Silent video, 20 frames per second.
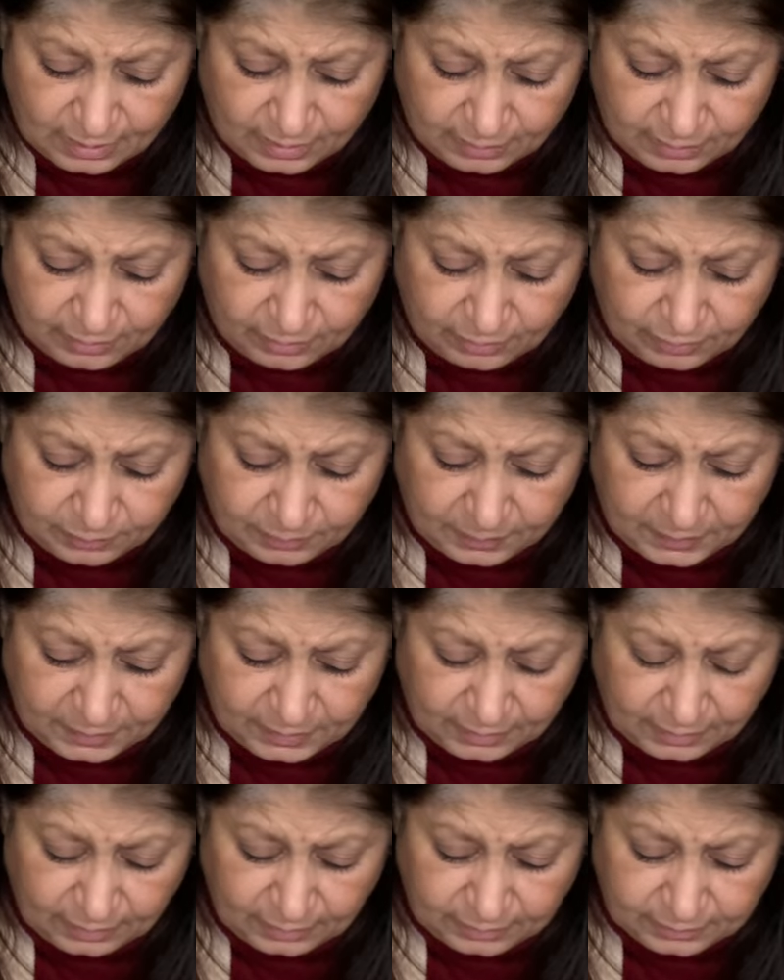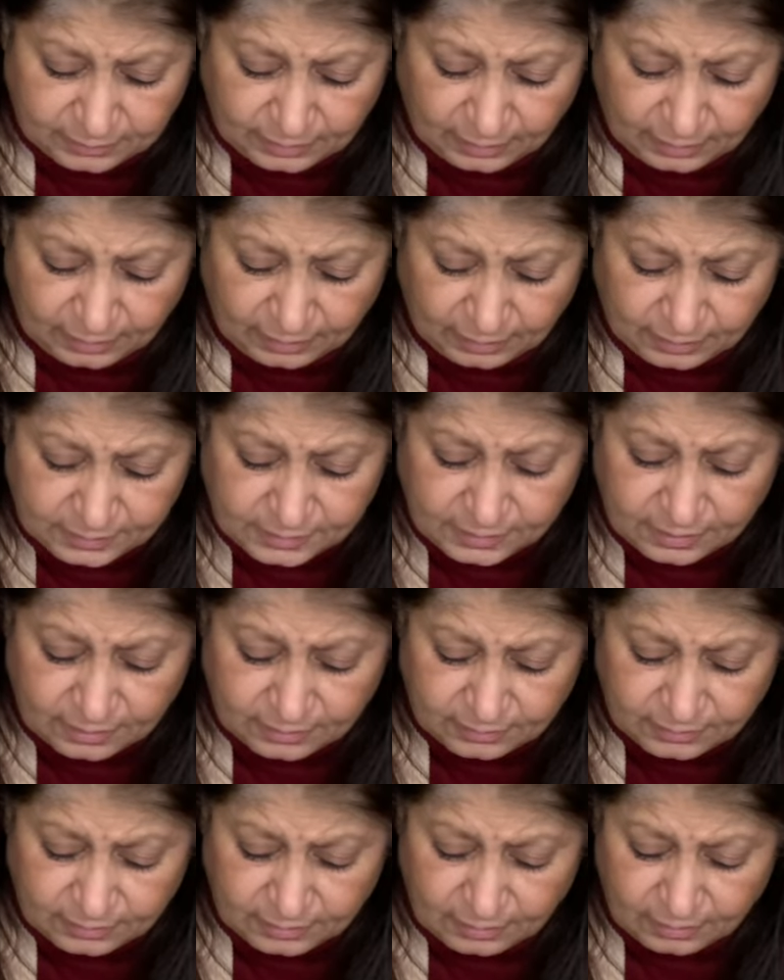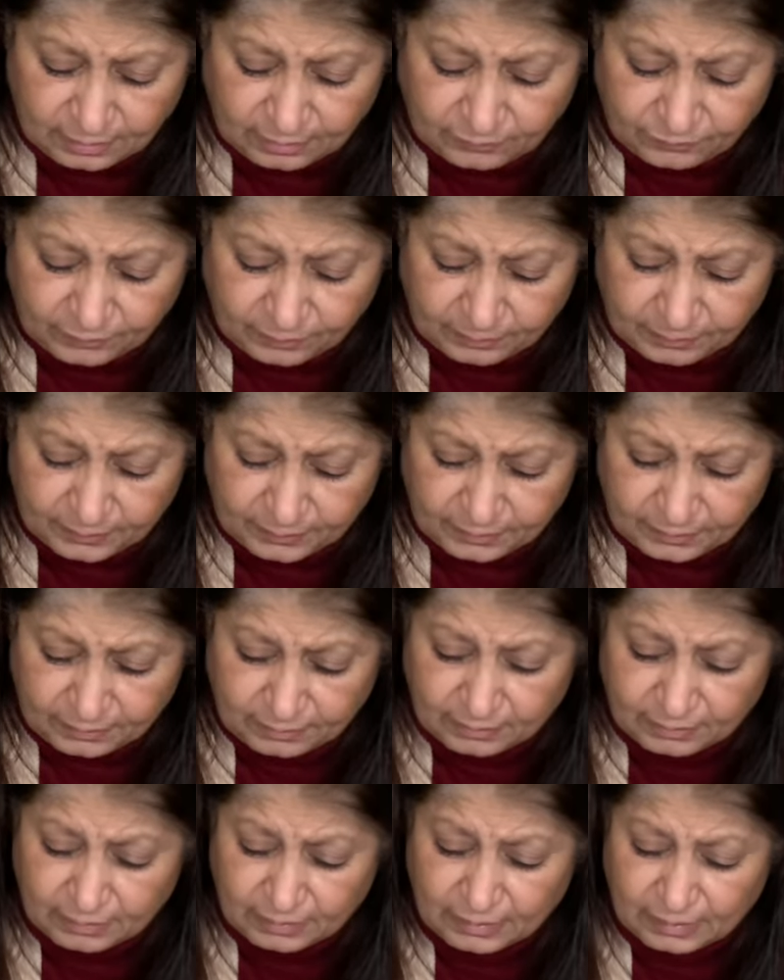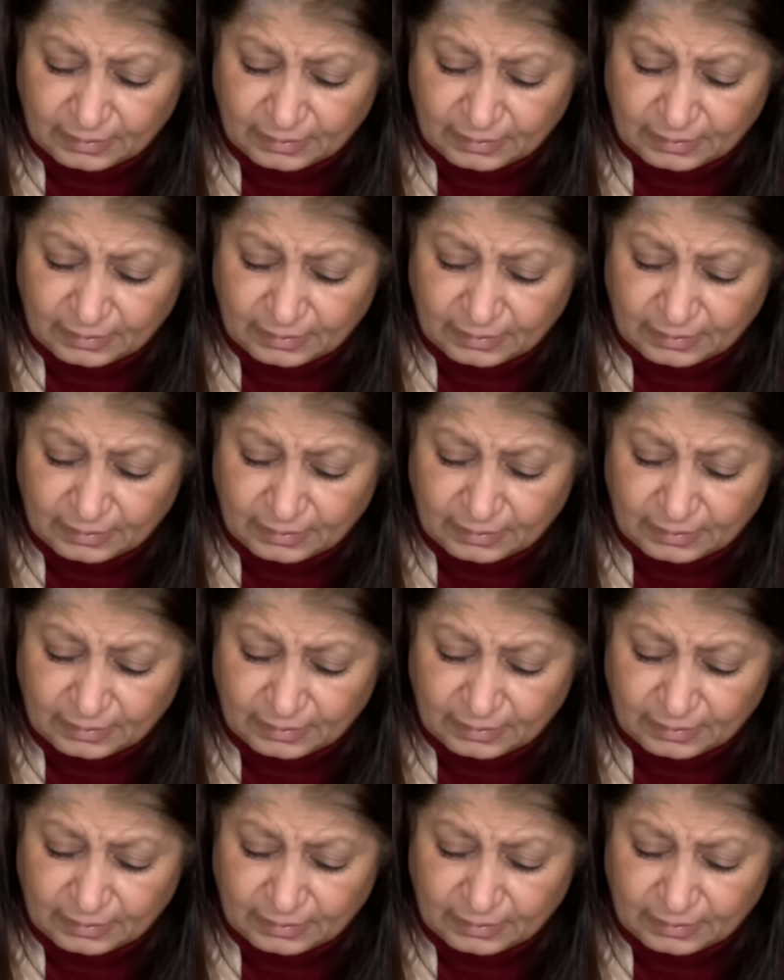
They could be really tired, sick and tired from uh,